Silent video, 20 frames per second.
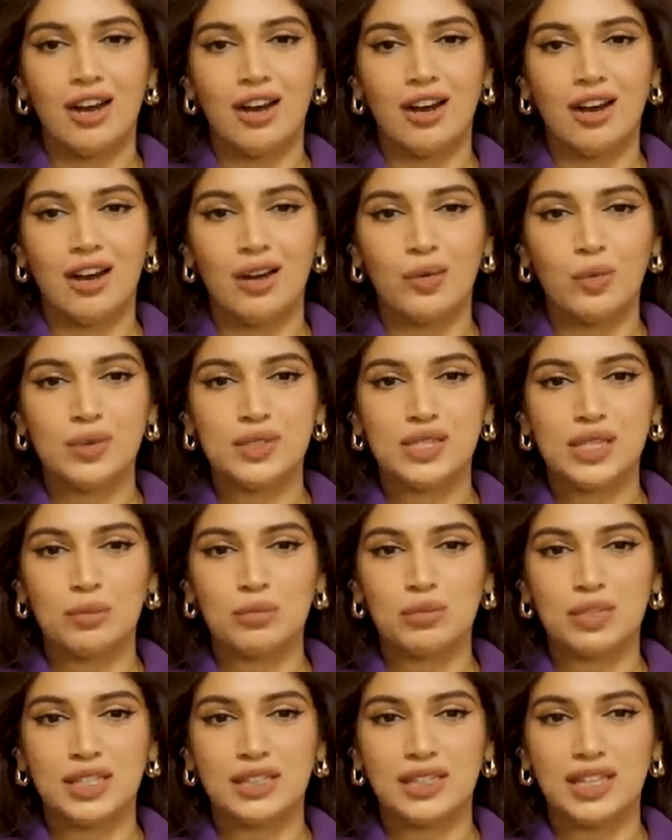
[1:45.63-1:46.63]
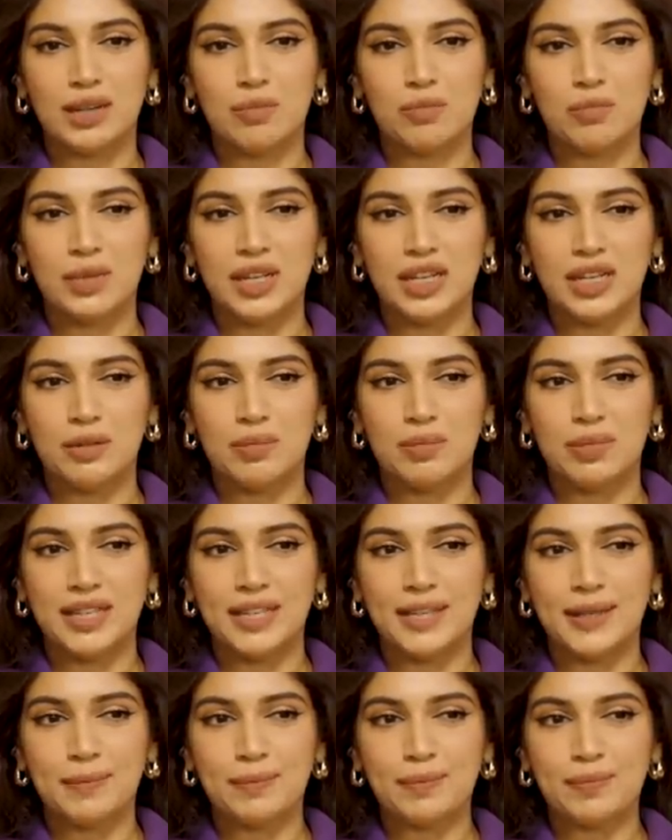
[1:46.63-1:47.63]
was something that made
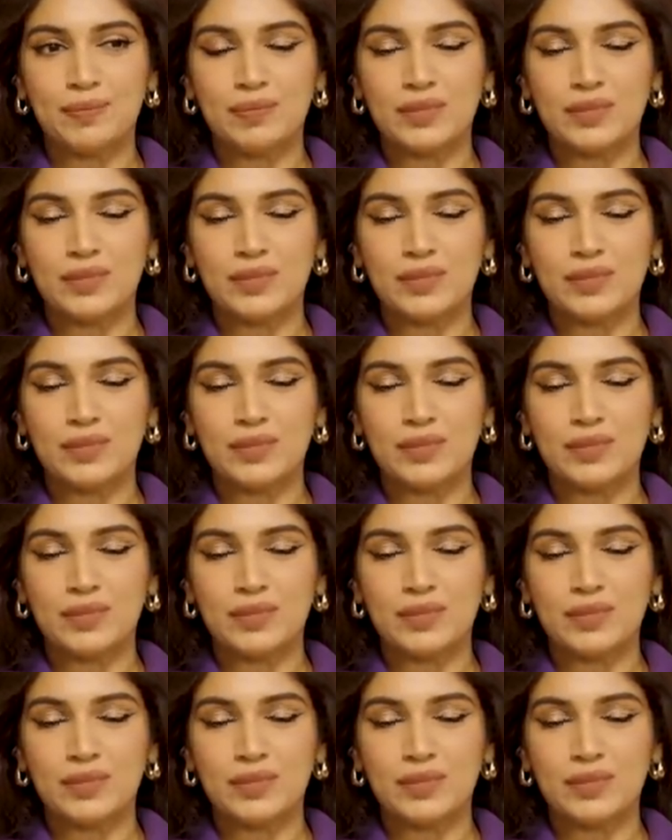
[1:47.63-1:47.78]
me,